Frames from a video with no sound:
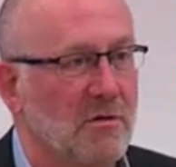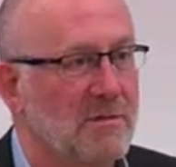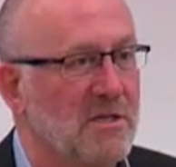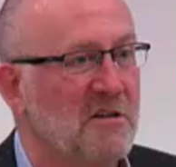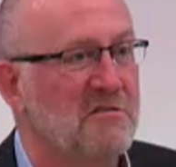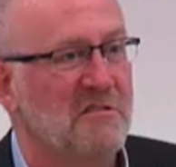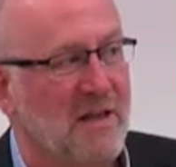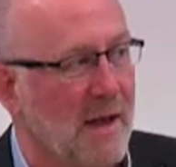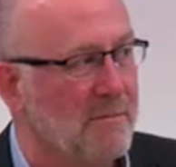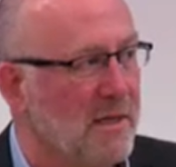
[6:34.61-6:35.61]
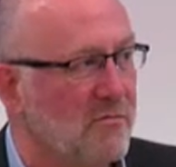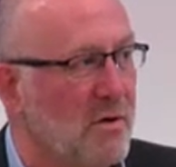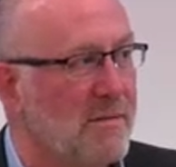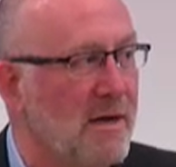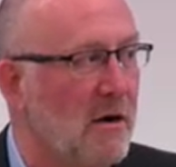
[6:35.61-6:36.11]
would be just as happy if
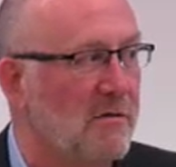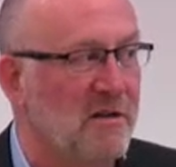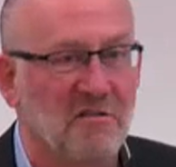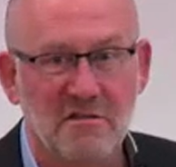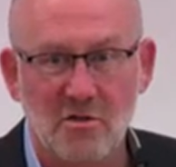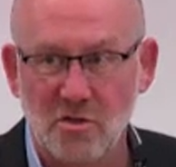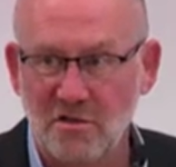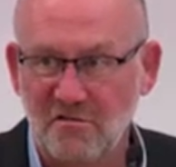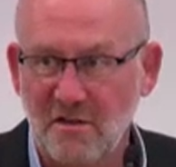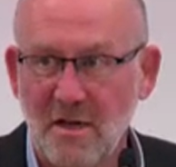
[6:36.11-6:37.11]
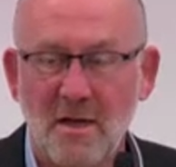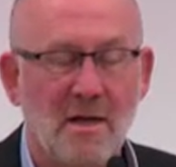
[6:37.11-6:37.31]
we made all the decisions